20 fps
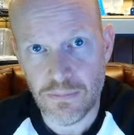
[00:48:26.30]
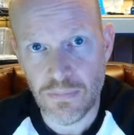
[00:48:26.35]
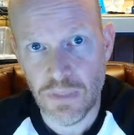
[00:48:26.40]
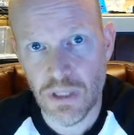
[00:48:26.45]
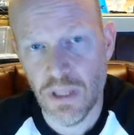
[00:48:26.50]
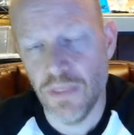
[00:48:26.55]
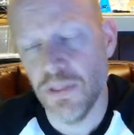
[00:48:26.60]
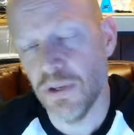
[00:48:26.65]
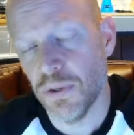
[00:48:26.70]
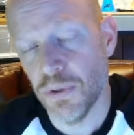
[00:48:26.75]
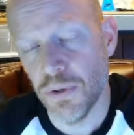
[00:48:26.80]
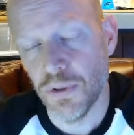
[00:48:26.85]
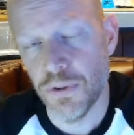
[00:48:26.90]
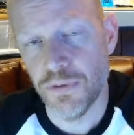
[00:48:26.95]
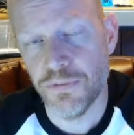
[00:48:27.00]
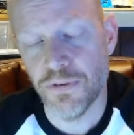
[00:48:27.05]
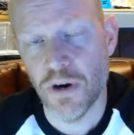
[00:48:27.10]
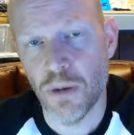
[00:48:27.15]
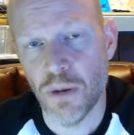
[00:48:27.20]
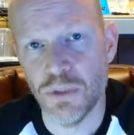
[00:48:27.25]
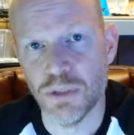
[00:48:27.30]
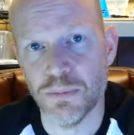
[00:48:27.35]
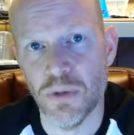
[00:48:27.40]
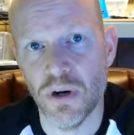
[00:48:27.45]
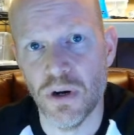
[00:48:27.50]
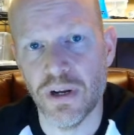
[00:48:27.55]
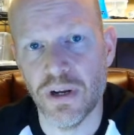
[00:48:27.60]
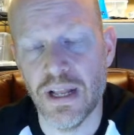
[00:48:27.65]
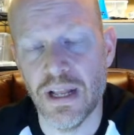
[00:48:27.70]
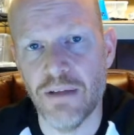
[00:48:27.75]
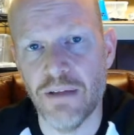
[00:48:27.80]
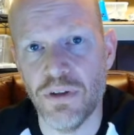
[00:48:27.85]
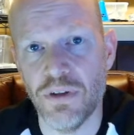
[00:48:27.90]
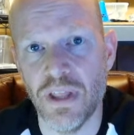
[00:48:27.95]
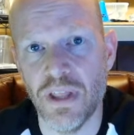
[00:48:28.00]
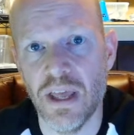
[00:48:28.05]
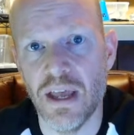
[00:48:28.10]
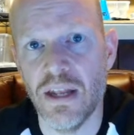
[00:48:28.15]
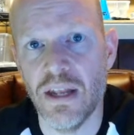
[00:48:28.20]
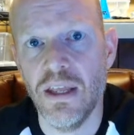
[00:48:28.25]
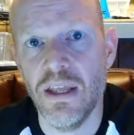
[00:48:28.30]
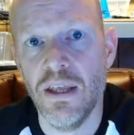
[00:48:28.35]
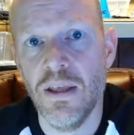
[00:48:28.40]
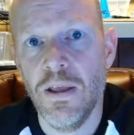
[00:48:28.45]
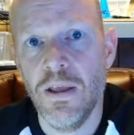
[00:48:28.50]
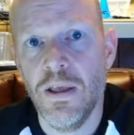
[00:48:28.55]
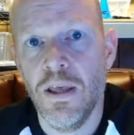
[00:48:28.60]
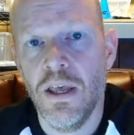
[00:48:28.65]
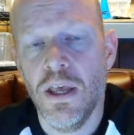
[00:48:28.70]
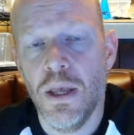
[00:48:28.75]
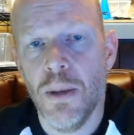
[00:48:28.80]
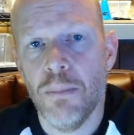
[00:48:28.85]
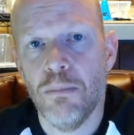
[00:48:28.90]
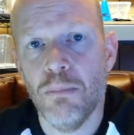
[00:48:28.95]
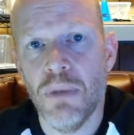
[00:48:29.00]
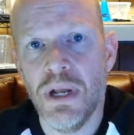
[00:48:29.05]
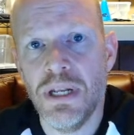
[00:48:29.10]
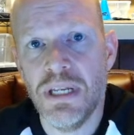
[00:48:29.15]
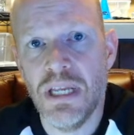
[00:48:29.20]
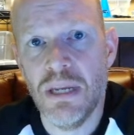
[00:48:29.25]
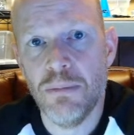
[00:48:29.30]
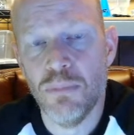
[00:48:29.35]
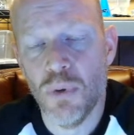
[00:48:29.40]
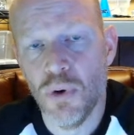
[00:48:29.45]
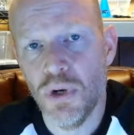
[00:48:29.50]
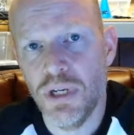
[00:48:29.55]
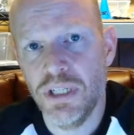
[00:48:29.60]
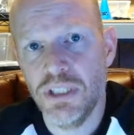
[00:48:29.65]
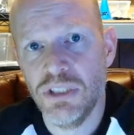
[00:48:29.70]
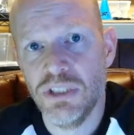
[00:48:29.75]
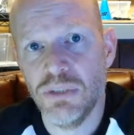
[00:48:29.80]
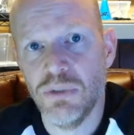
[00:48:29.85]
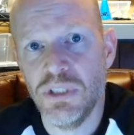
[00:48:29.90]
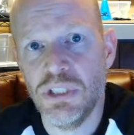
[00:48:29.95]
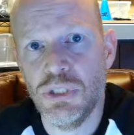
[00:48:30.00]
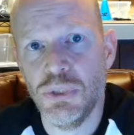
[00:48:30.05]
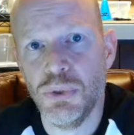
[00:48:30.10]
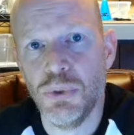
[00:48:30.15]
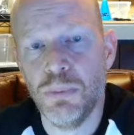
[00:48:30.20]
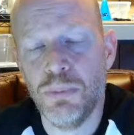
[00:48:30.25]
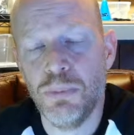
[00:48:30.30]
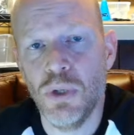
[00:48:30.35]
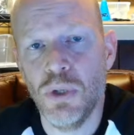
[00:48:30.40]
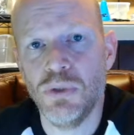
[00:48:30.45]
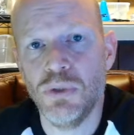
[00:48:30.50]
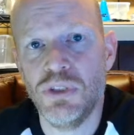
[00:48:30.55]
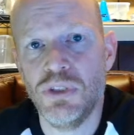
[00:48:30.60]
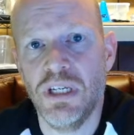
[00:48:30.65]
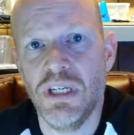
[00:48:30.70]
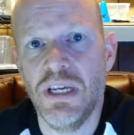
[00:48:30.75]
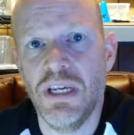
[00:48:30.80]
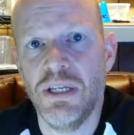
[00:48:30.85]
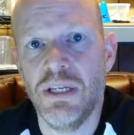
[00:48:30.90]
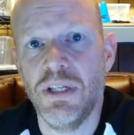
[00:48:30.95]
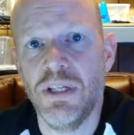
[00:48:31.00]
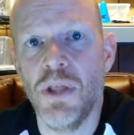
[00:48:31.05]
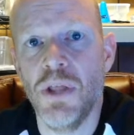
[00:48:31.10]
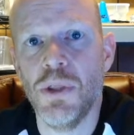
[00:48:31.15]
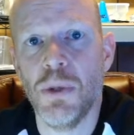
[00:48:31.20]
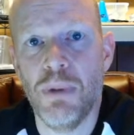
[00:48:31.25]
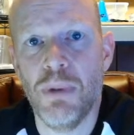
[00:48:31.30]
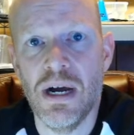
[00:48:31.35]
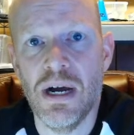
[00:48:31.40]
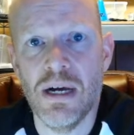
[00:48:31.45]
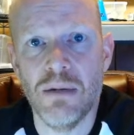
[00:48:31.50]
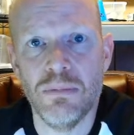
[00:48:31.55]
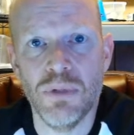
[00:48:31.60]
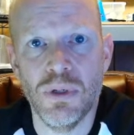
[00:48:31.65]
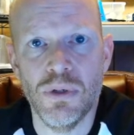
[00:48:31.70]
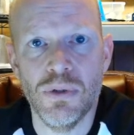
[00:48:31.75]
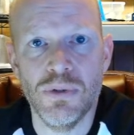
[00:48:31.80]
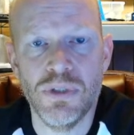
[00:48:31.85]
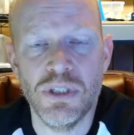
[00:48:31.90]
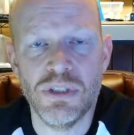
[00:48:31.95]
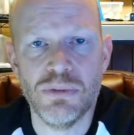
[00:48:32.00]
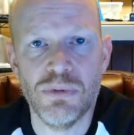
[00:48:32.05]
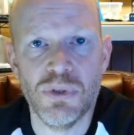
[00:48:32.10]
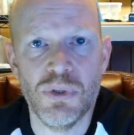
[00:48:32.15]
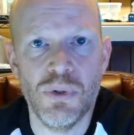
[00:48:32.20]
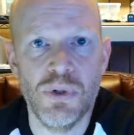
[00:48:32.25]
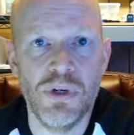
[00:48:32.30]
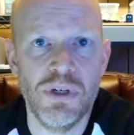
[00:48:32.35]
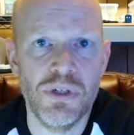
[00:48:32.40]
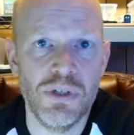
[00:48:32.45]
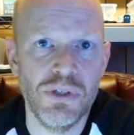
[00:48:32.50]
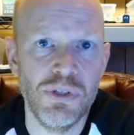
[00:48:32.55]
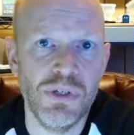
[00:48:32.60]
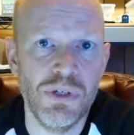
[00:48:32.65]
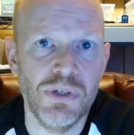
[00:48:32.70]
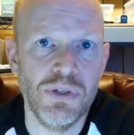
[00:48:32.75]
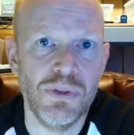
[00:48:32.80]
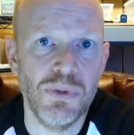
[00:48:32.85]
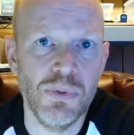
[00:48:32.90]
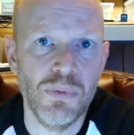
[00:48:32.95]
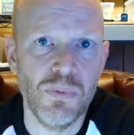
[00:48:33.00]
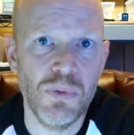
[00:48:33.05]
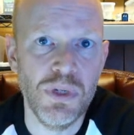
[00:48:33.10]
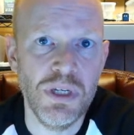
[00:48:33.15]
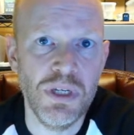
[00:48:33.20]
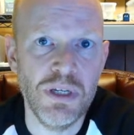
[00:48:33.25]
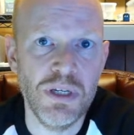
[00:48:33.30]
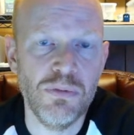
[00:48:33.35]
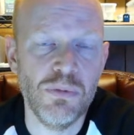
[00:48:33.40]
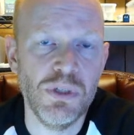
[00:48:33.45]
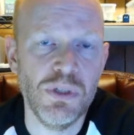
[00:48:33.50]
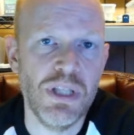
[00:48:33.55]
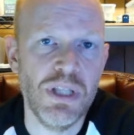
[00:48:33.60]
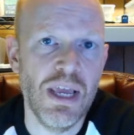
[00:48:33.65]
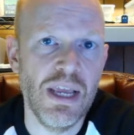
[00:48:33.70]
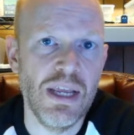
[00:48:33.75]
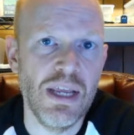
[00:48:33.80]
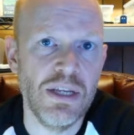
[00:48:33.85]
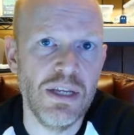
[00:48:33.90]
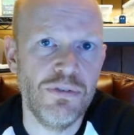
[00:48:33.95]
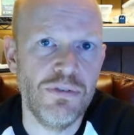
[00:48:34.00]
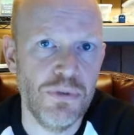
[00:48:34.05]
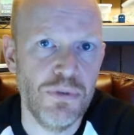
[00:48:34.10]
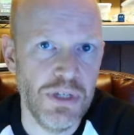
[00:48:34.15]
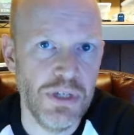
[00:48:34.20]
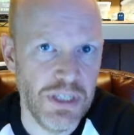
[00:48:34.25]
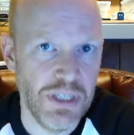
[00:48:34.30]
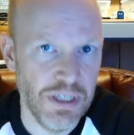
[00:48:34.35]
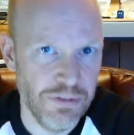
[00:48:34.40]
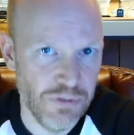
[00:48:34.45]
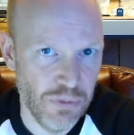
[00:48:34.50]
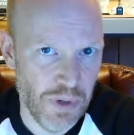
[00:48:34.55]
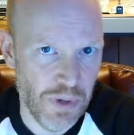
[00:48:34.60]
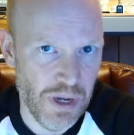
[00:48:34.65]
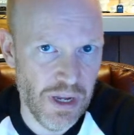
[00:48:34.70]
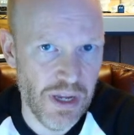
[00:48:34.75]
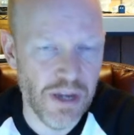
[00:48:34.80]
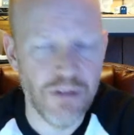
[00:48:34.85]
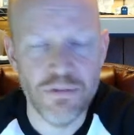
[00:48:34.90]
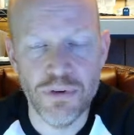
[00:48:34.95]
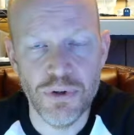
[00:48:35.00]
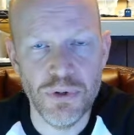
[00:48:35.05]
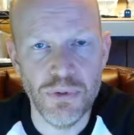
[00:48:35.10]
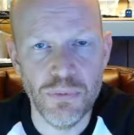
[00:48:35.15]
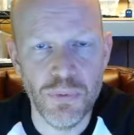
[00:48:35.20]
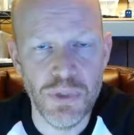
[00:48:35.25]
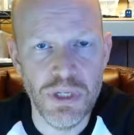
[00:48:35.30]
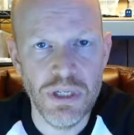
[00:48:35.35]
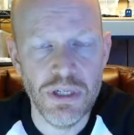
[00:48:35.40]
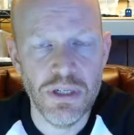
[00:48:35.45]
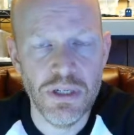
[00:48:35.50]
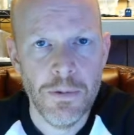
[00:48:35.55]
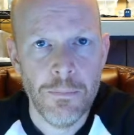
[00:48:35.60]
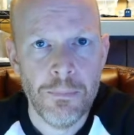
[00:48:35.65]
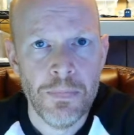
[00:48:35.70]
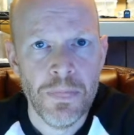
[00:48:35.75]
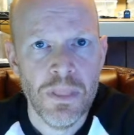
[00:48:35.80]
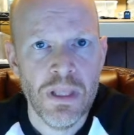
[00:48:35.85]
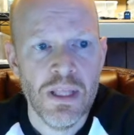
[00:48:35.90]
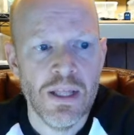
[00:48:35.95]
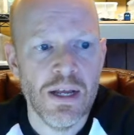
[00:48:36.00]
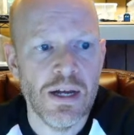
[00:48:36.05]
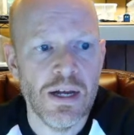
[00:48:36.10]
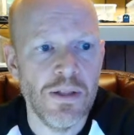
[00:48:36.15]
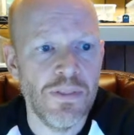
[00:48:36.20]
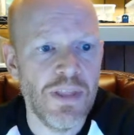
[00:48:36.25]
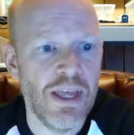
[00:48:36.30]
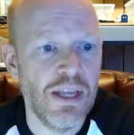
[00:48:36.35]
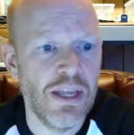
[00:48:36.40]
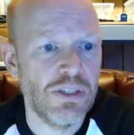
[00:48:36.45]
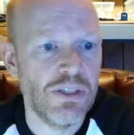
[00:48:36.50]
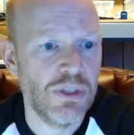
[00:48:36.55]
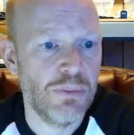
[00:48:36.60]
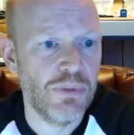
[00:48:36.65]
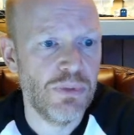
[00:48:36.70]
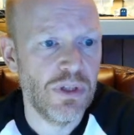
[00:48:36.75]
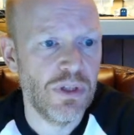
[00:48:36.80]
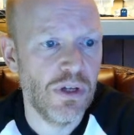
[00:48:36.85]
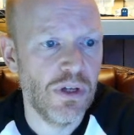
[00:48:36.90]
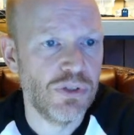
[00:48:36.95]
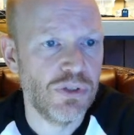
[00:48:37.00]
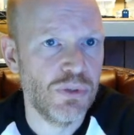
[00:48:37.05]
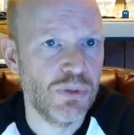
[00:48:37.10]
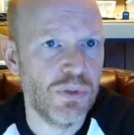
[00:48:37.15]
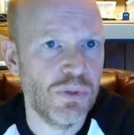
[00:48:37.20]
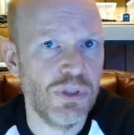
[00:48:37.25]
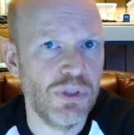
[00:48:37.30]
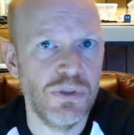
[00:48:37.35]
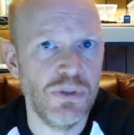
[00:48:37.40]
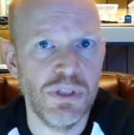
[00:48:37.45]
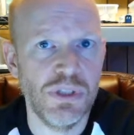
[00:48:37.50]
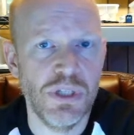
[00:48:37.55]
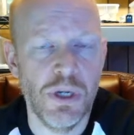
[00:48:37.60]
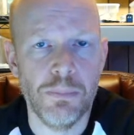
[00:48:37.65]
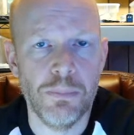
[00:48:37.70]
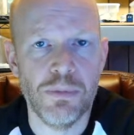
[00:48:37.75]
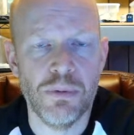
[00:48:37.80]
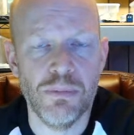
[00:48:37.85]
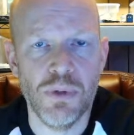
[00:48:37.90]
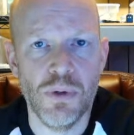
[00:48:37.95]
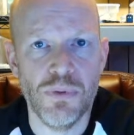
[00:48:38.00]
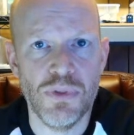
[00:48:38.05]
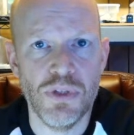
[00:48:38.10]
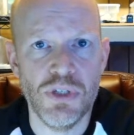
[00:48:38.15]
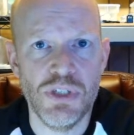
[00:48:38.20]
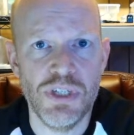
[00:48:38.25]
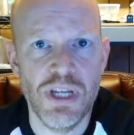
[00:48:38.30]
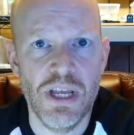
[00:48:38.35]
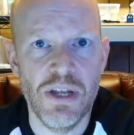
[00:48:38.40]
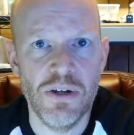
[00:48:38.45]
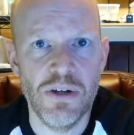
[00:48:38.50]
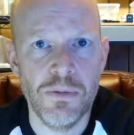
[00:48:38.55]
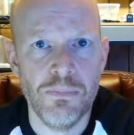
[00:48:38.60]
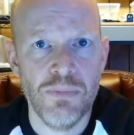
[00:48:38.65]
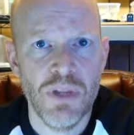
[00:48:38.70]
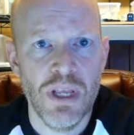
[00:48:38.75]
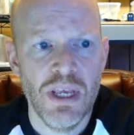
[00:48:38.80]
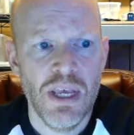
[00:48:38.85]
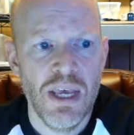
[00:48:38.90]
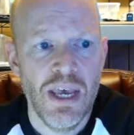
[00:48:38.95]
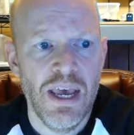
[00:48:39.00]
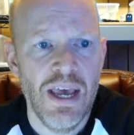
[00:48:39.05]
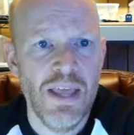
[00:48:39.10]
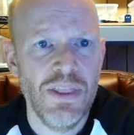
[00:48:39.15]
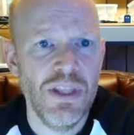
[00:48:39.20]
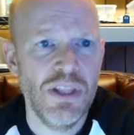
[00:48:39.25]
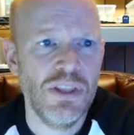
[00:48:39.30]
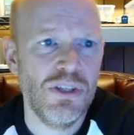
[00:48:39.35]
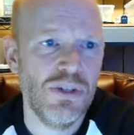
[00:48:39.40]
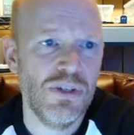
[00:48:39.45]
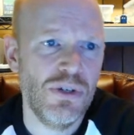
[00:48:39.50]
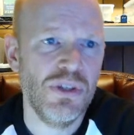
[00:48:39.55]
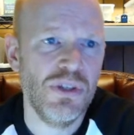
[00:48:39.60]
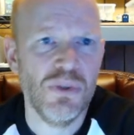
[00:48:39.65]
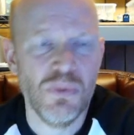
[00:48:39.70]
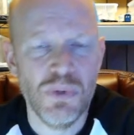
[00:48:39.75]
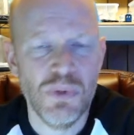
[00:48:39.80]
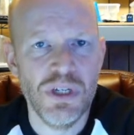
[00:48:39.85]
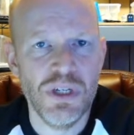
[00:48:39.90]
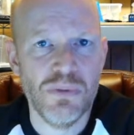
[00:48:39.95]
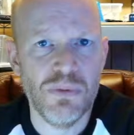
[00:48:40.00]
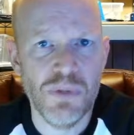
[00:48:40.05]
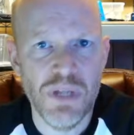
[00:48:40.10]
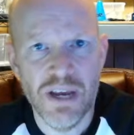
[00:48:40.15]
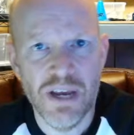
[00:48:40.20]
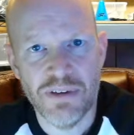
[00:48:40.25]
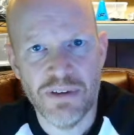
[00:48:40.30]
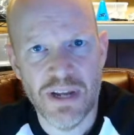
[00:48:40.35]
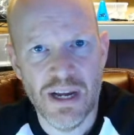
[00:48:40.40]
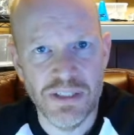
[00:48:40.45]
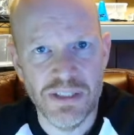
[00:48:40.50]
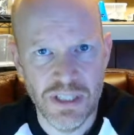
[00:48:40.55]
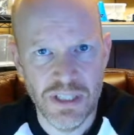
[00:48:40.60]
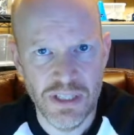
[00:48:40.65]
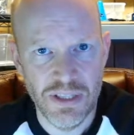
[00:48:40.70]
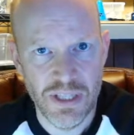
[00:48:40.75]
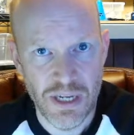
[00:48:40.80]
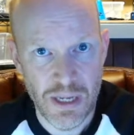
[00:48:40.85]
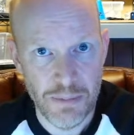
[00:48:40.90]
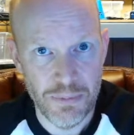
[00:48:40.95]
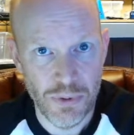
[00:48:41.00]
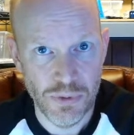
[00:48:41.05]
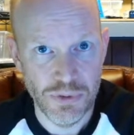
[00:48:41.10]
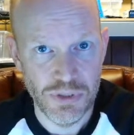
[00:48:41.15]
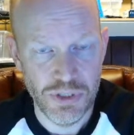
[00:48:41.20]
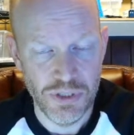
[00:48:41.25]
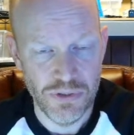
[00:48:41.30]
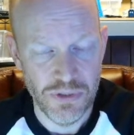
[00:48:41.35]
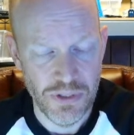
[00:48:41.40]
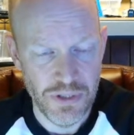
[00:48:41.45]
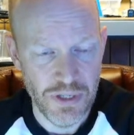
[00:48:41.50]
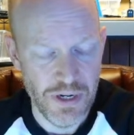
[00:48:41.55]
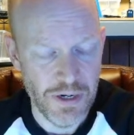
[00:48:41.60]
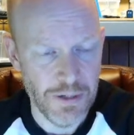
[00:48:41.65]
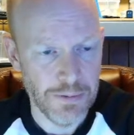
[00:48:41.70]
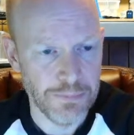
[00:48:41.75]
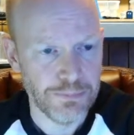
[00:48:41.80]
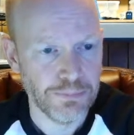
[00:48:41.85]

and then go to the farmer's market after that. Monday mornings we do post another Pablo that's recorded earlier in the week with a free giveaway every week. That is something else that we're doing to help promote the channel. And then during the week we have content that I post here and there.